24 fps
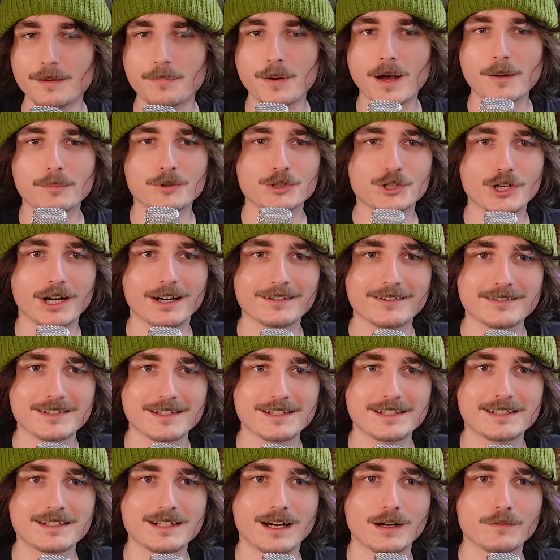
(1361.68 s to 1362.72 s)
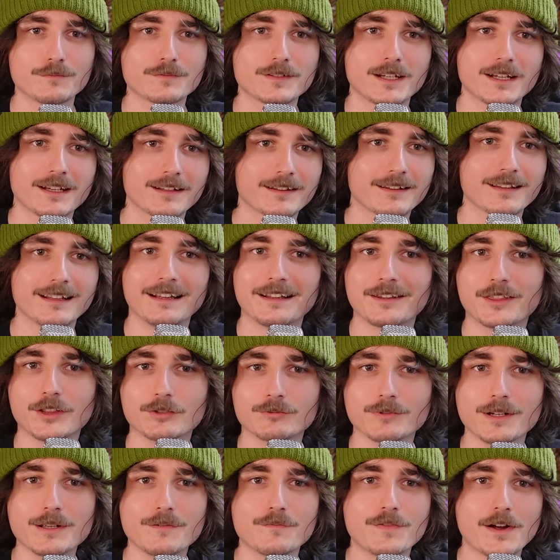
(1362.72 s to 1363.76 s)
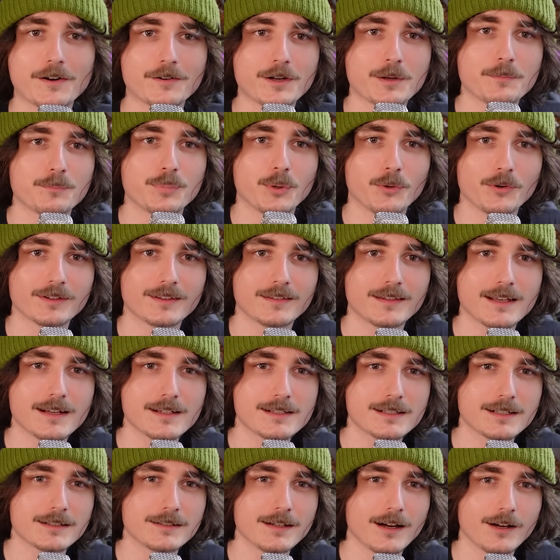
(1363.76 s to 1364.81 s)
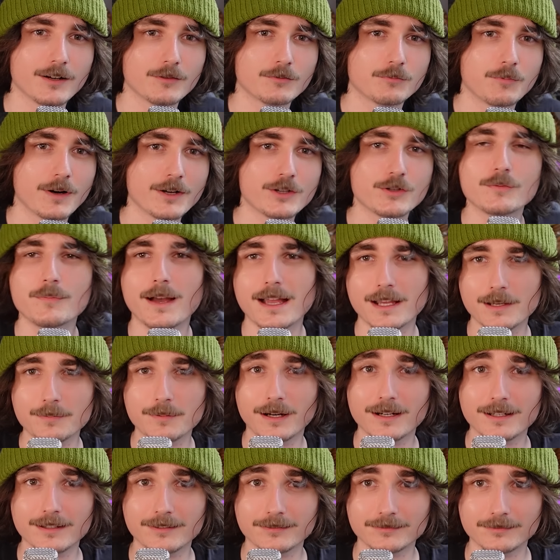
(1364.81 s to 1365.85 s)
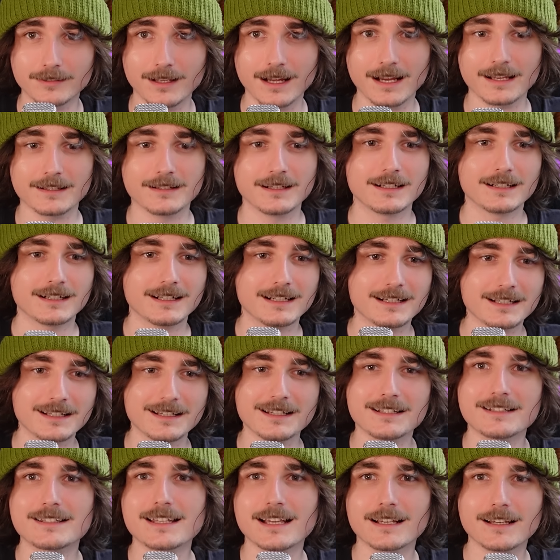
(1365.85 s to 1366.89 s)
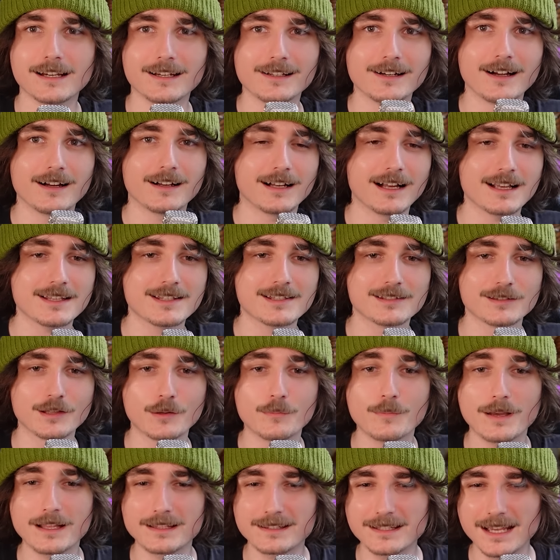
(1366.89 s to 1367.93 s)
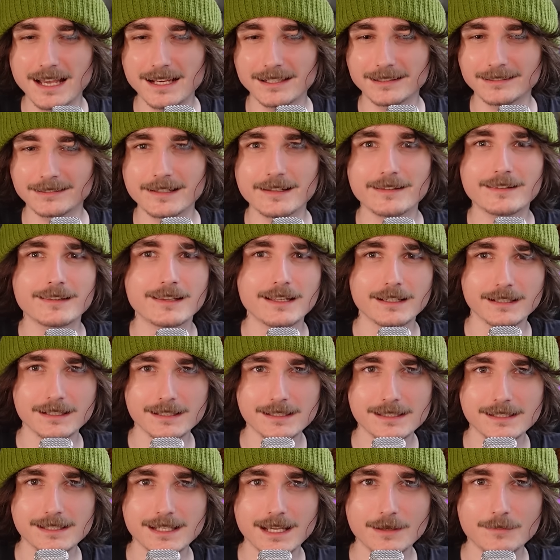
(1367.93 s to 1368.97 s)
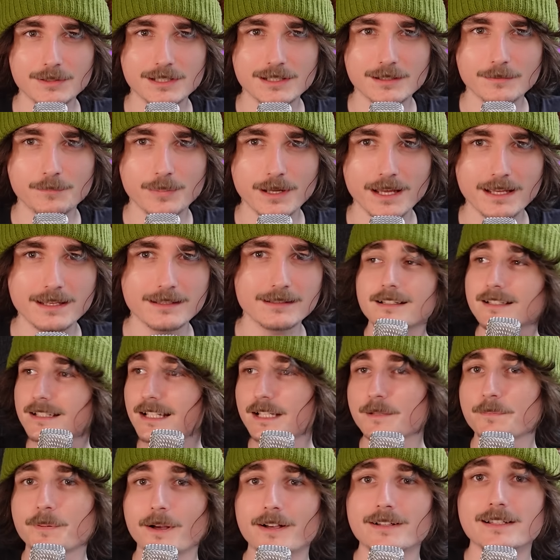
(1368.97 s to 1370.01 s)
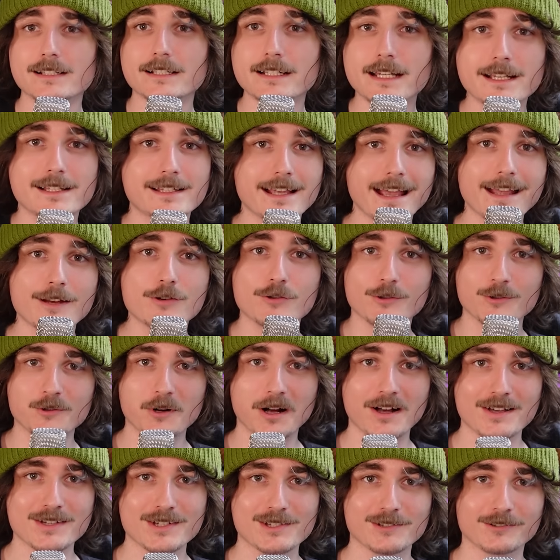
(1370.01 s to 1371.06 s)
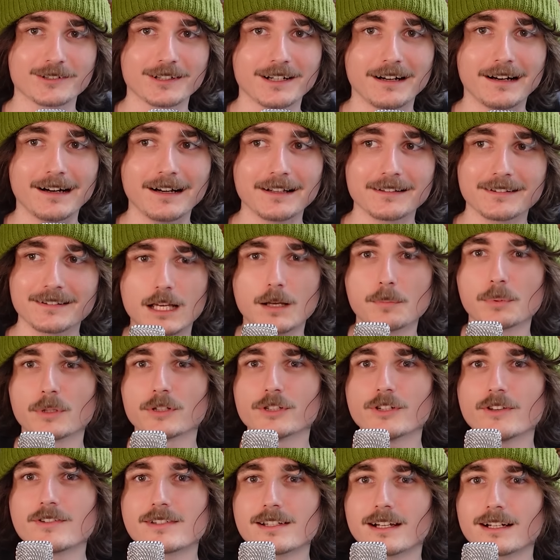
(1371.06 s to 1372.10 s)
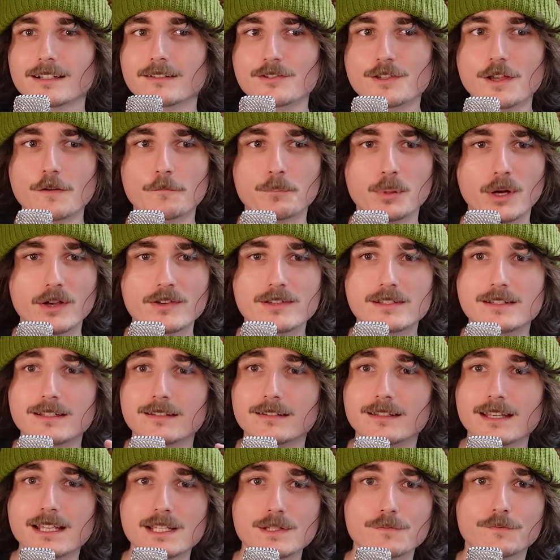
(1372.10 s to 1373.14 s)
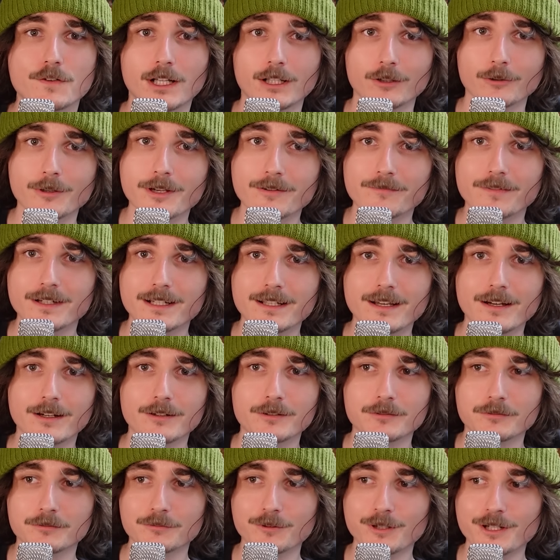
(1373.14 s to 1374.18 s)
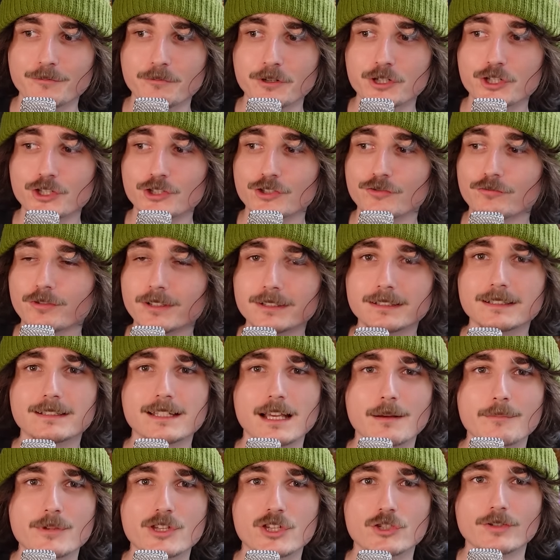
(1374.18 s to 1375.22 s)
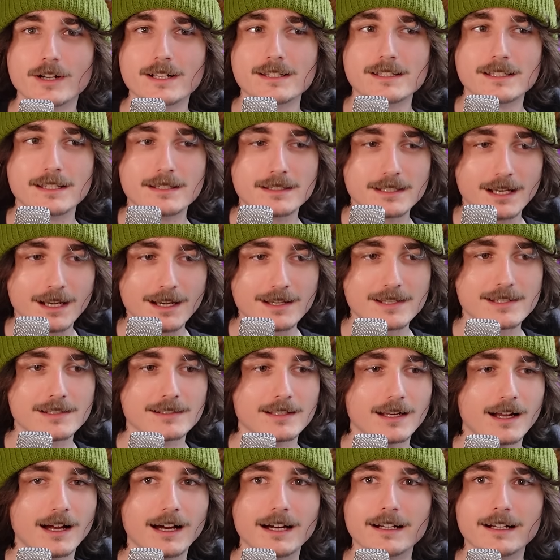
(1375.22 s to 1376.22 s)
They publish articles and stuff. 3 very important things to know when you make money online. It's that kind of hustler mentality thing, it seems to be. Because this person is a true hustler at heart. A couple of news articles have posted this following video, which really demonstrates his hustler